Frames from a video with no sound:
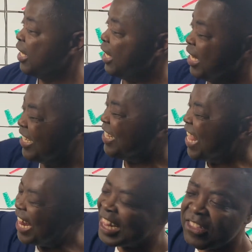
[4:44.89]
It's
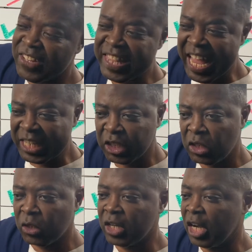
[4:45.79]
not the
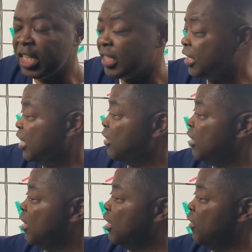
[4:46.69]
National Council
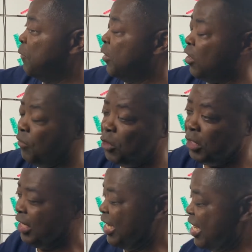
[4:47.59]
of Board of
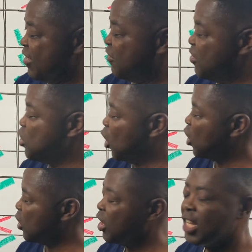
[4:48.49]
Nursing, it's
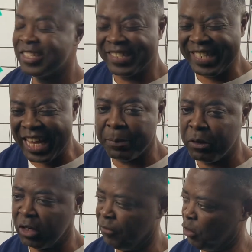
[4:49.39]
your State
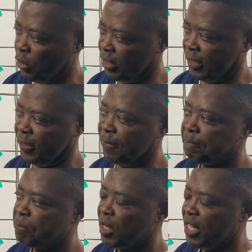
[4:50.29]
Board of Nursing.
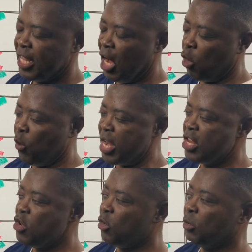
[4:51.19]
Now, when
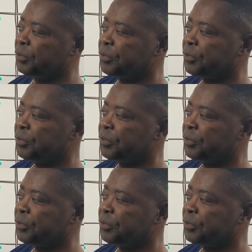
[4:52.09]
you